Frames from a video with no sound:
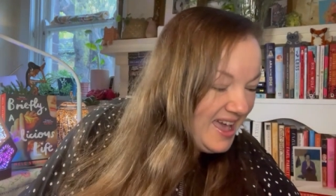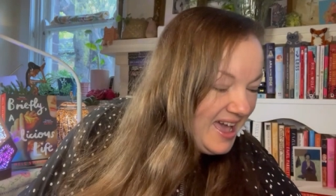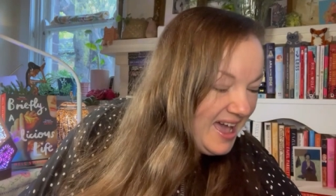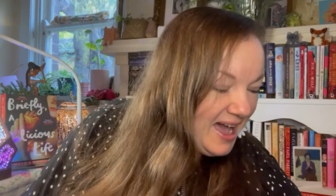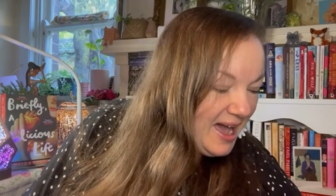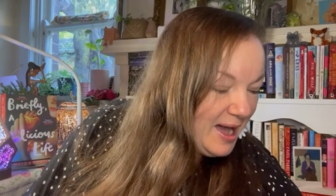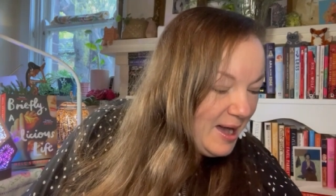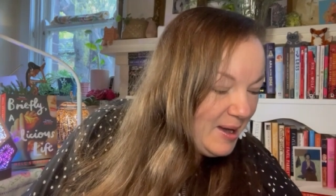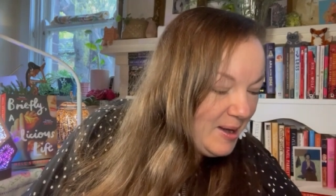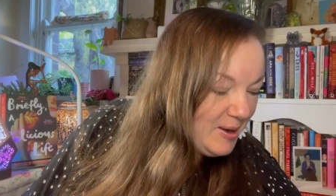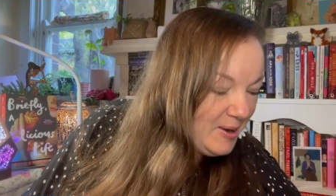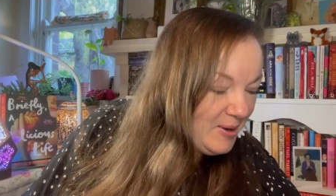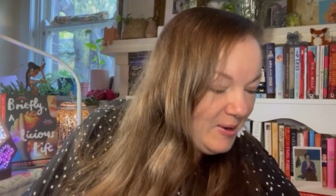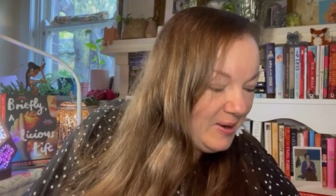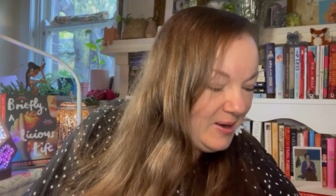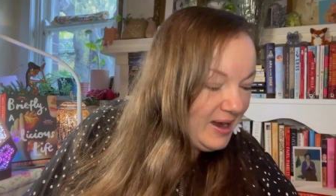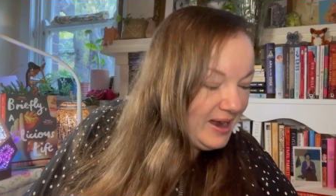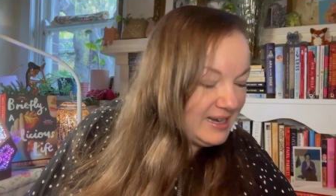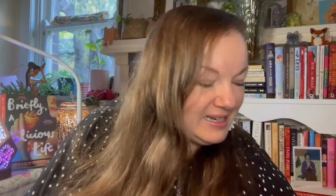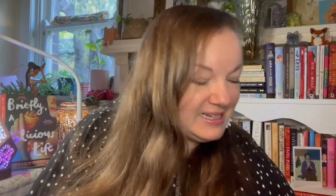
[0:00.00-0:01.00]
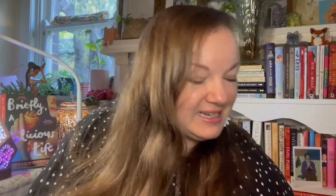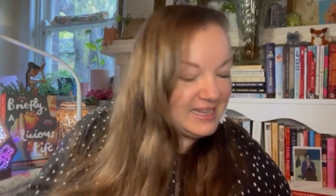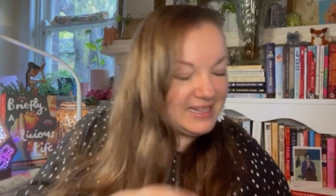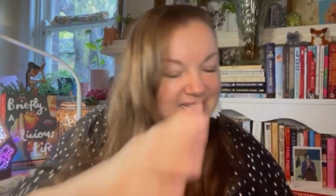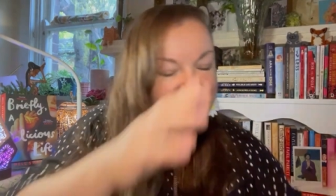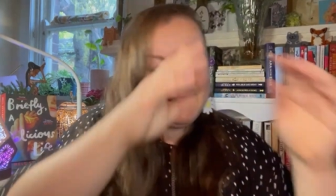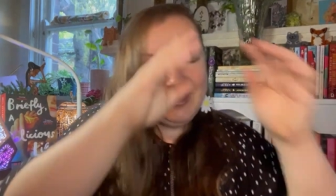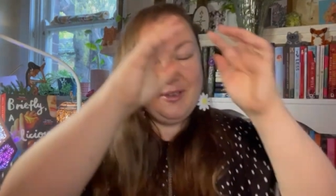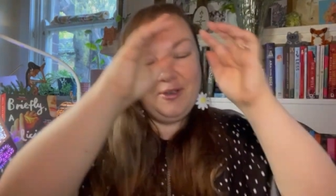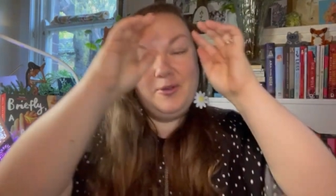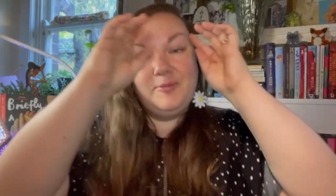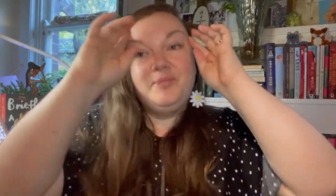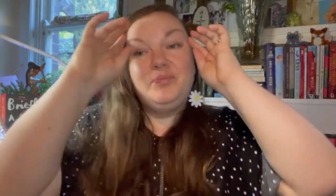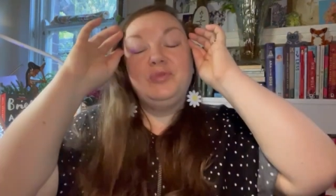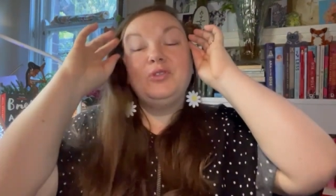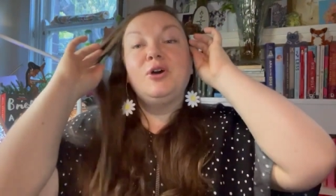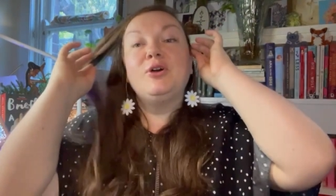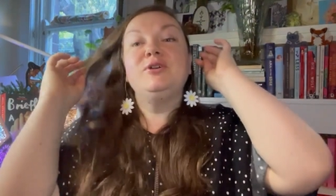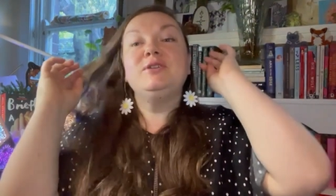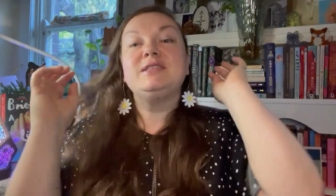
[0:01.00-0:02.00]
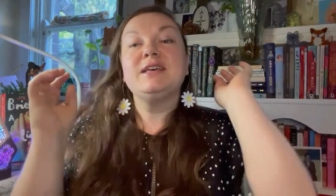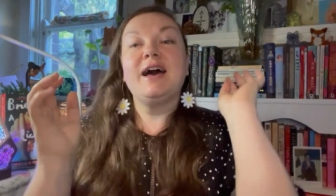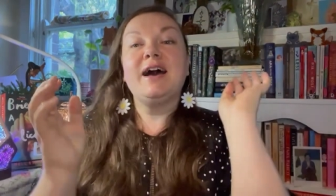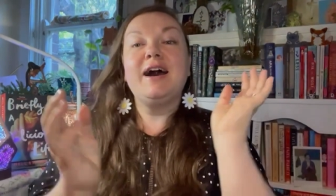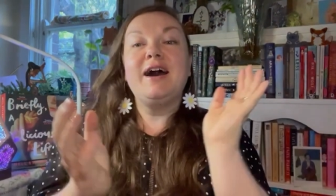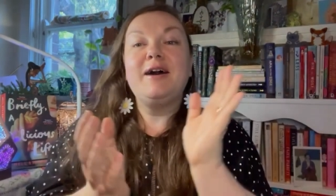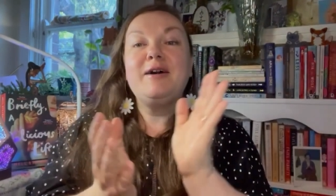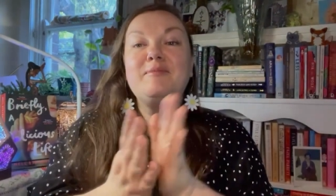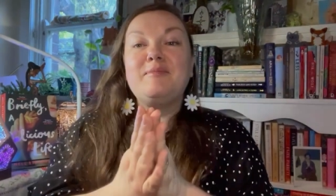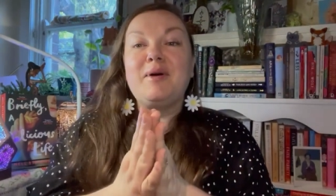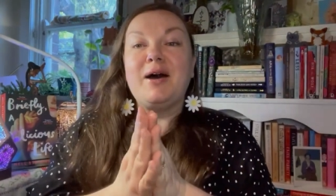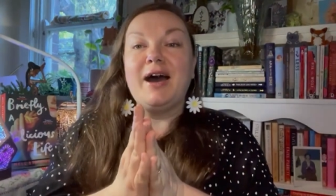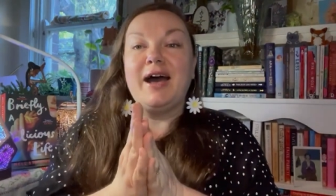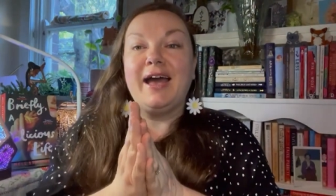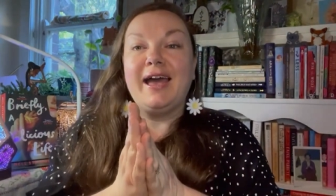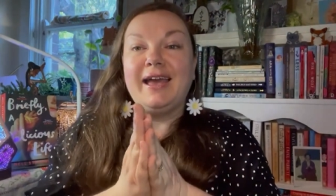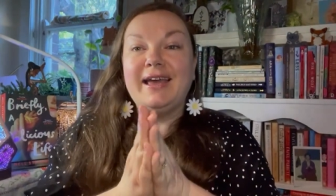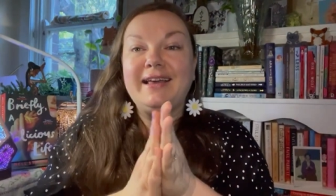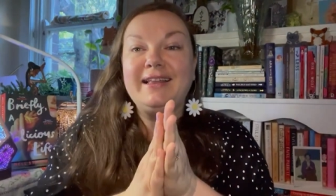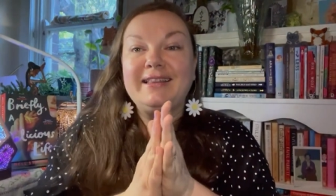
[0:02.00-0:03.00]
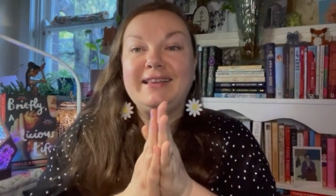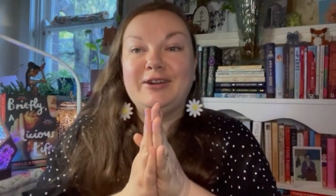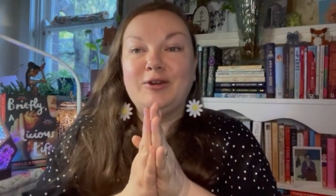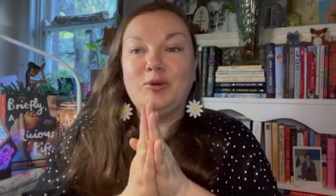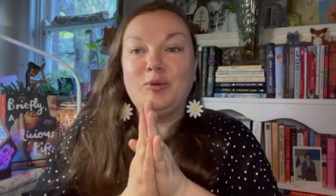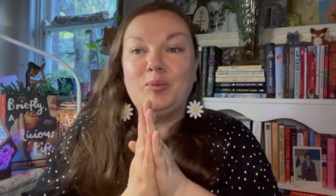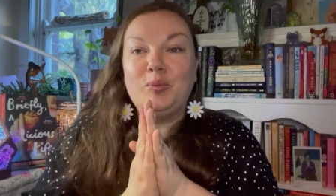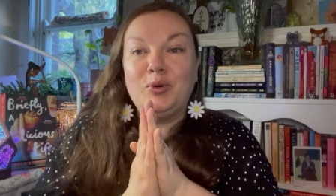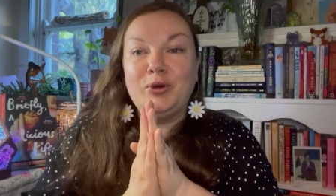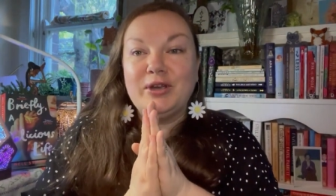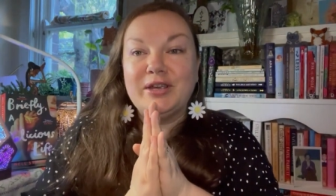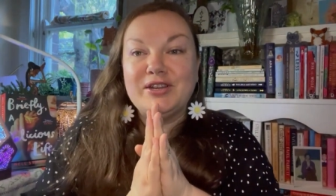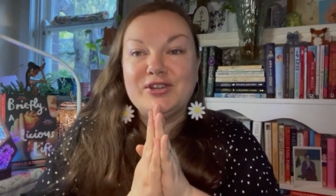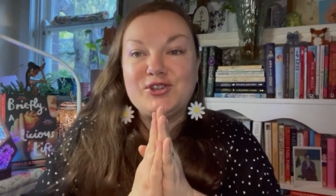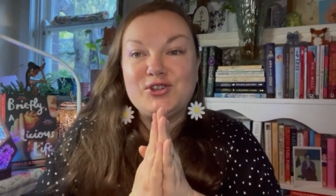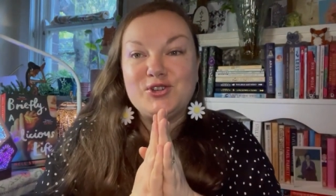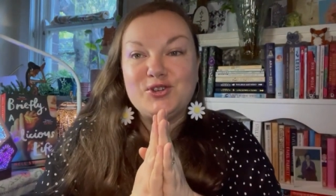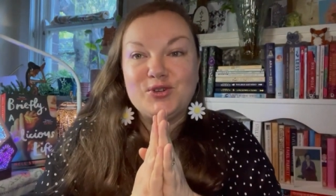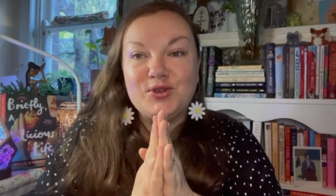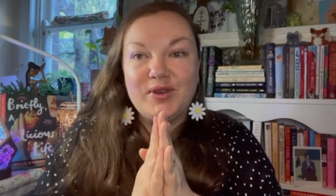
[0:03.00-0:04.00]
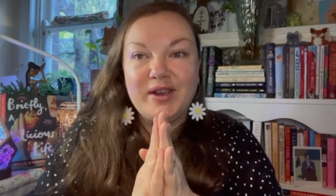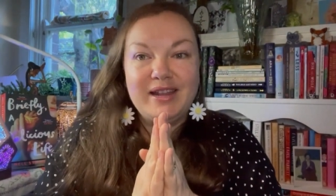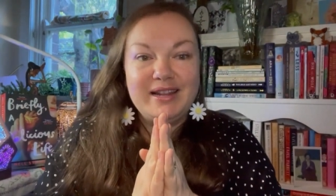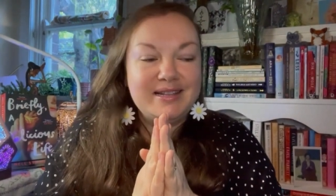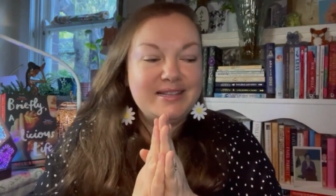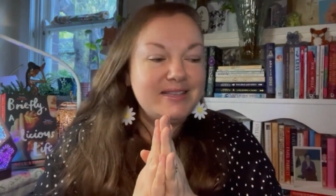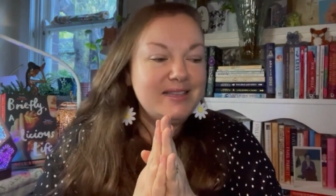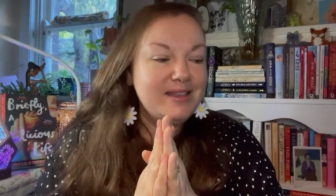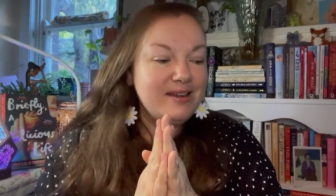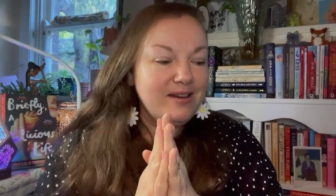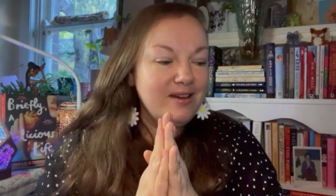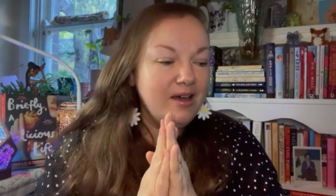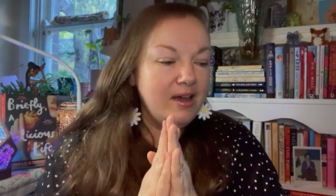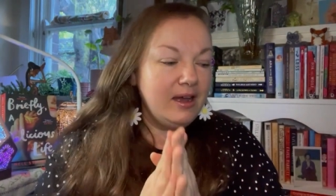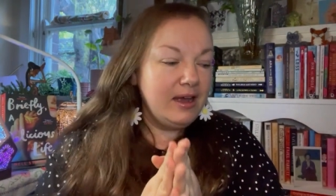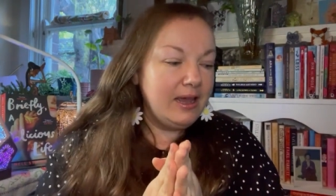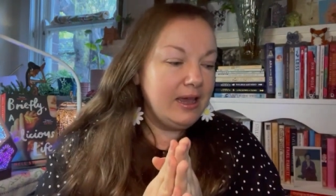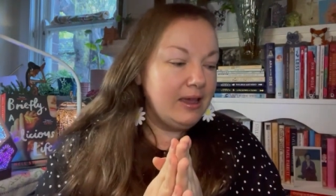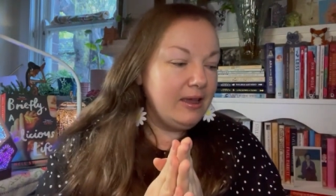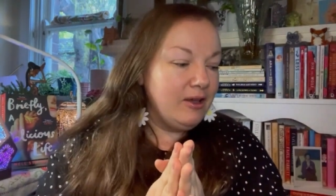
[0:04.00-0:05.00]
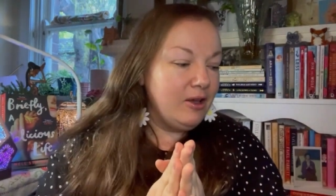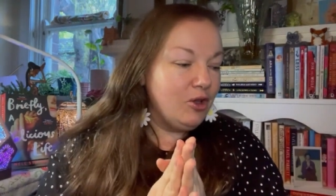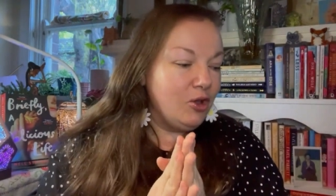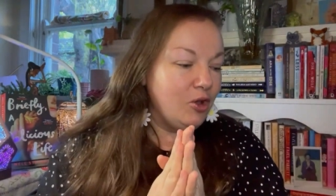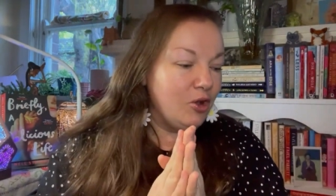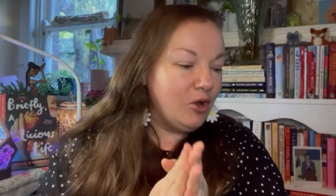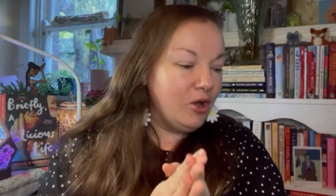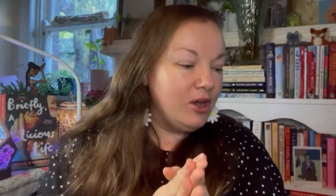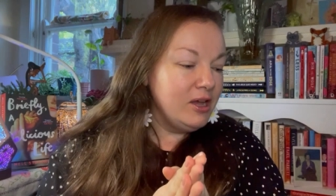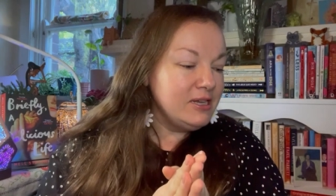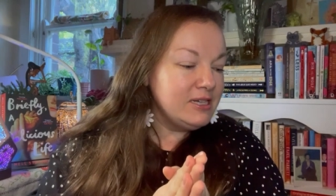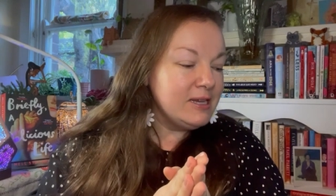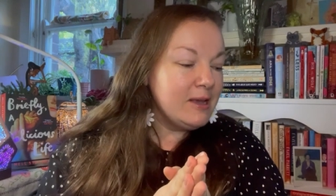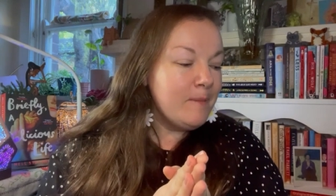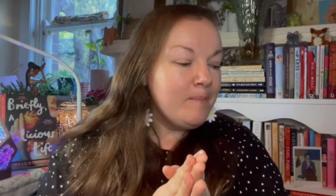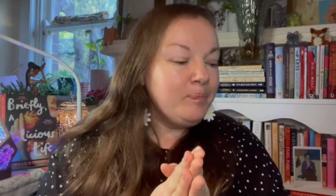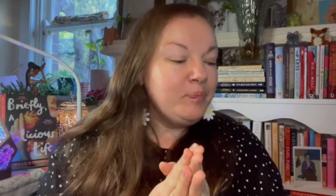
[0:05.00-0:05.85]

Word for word: uh, all right, so those are my little bookish treats that I got.